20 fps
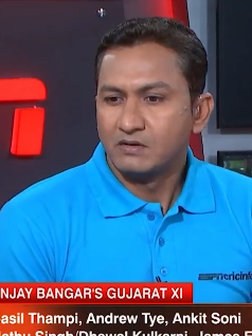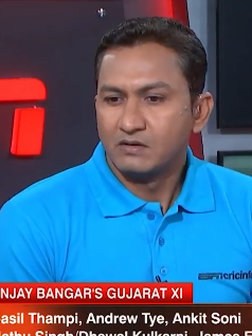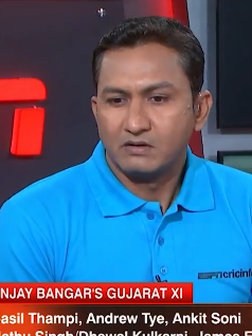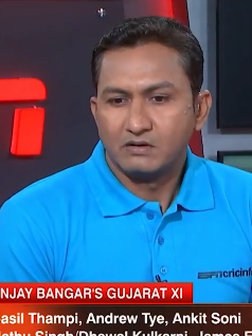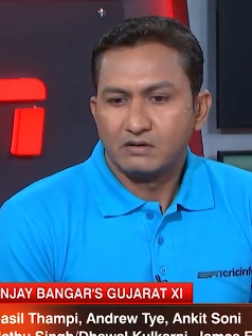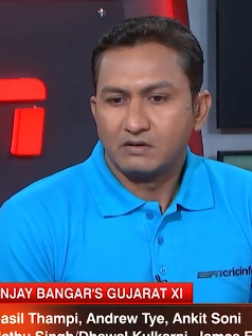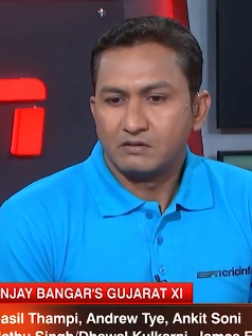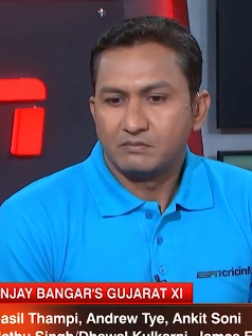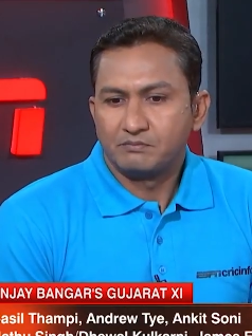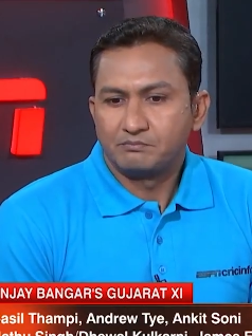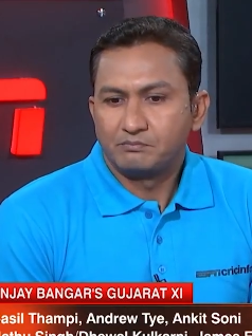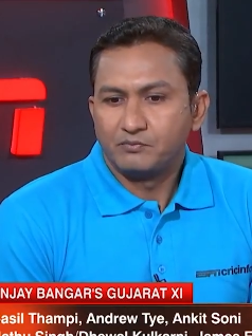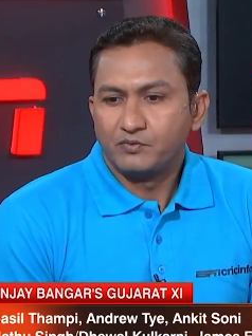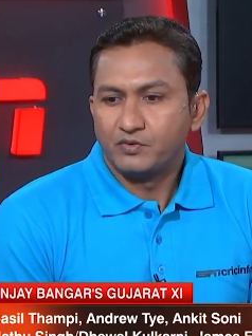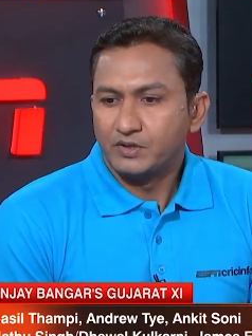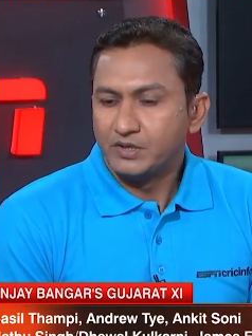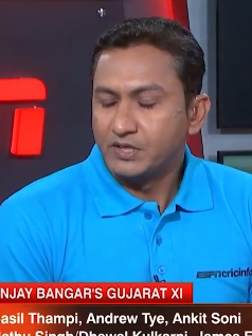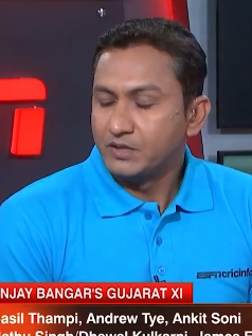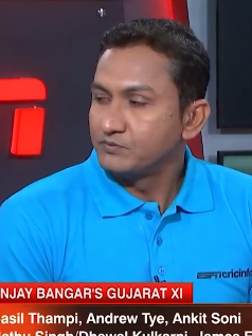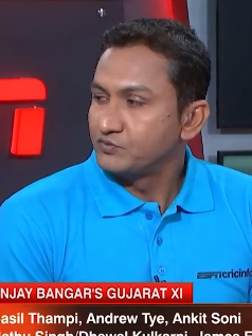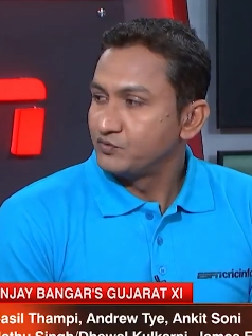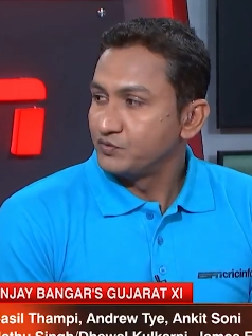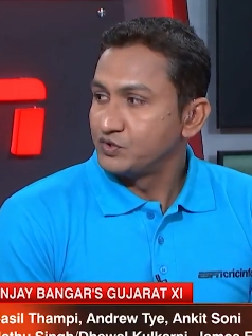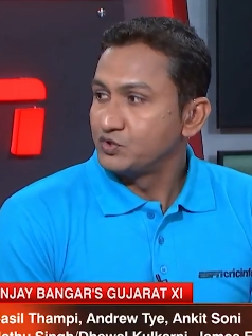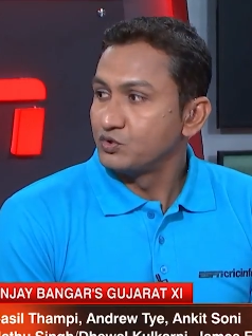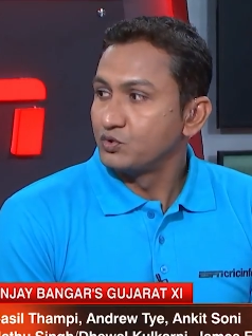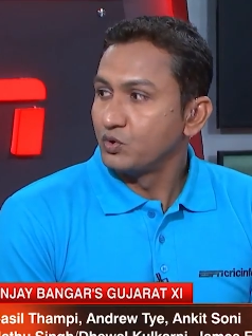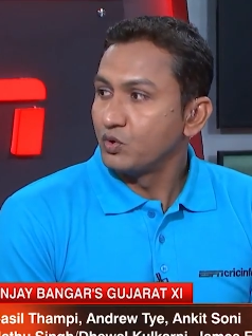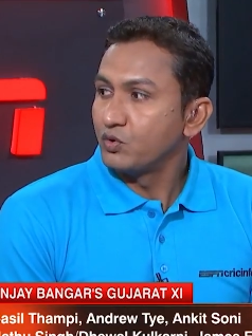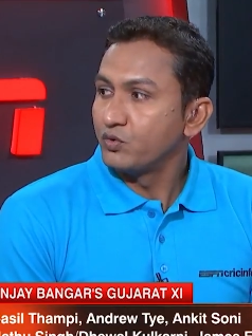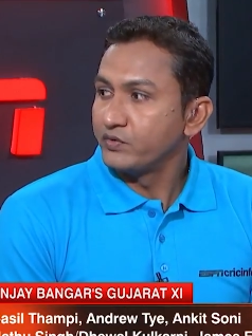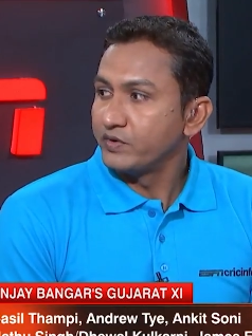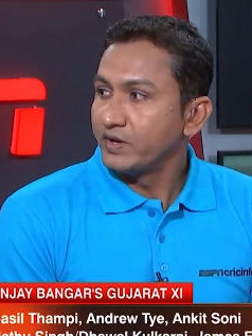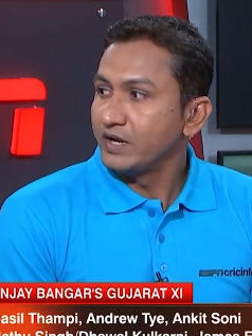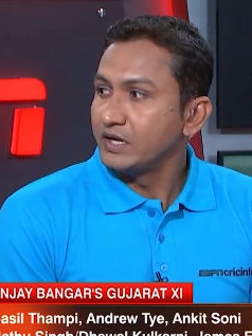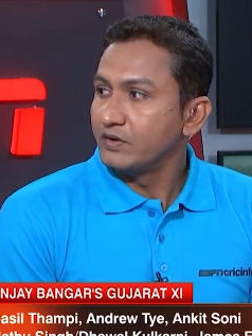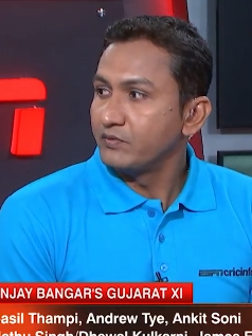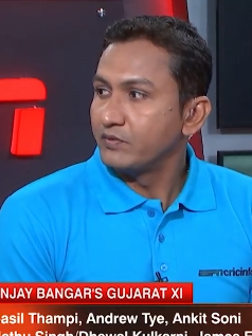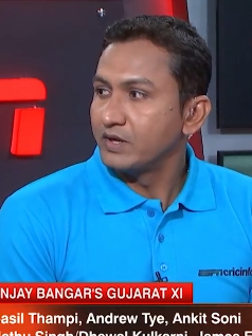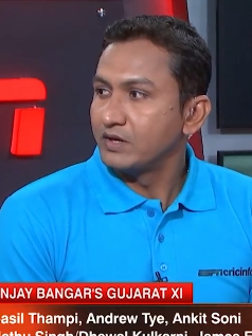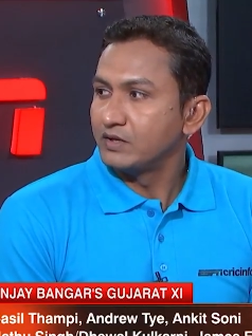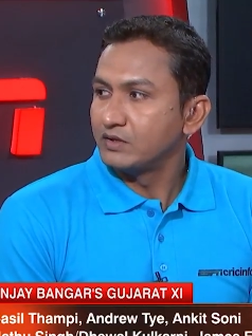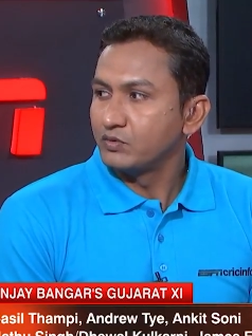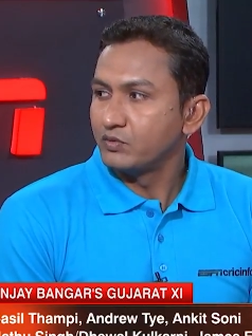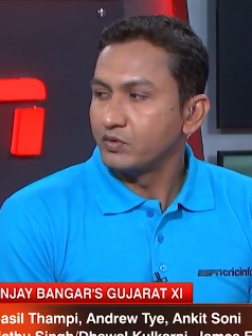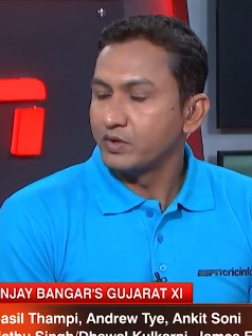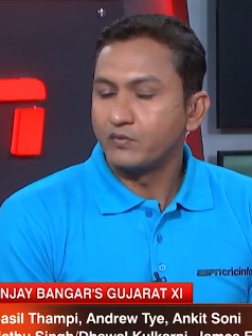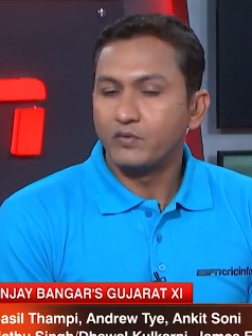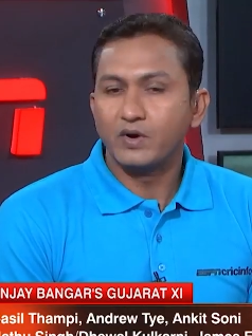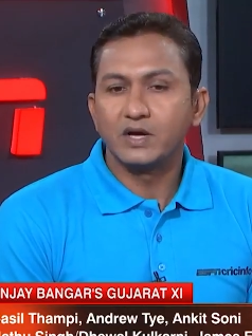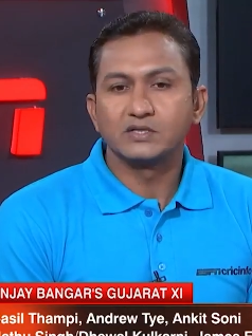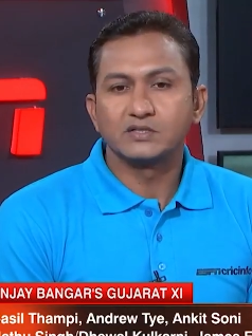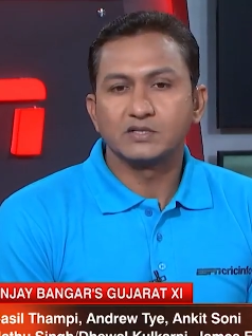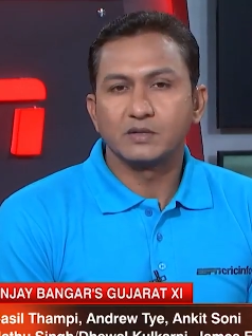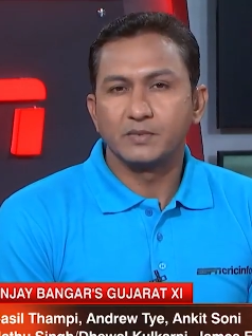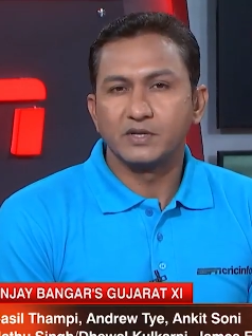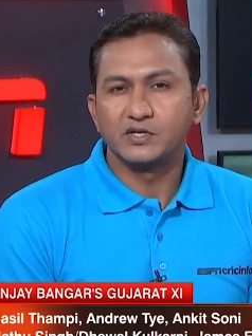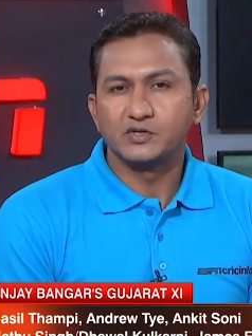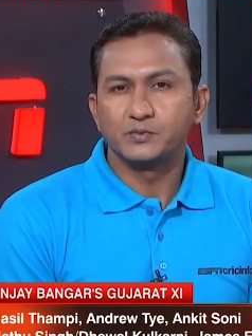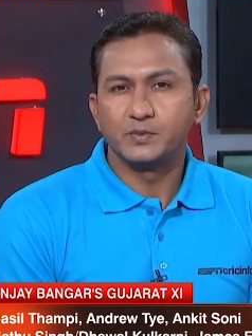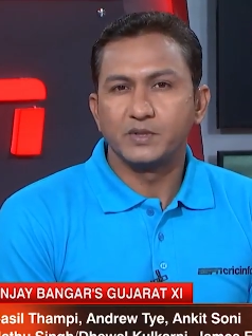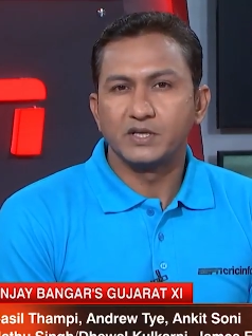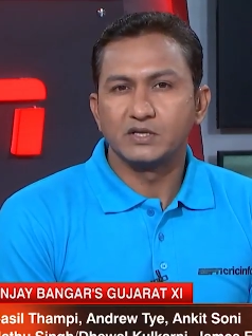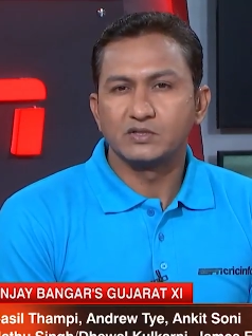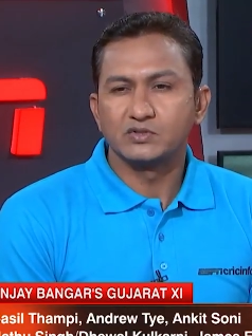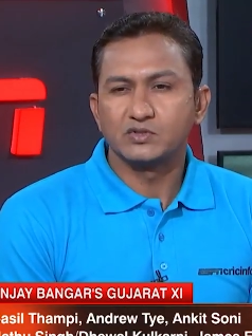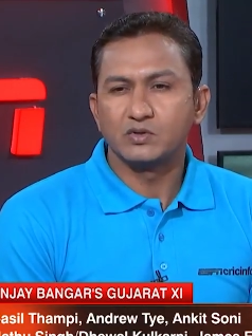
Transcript: uh, teams which you know really well, you require some experience.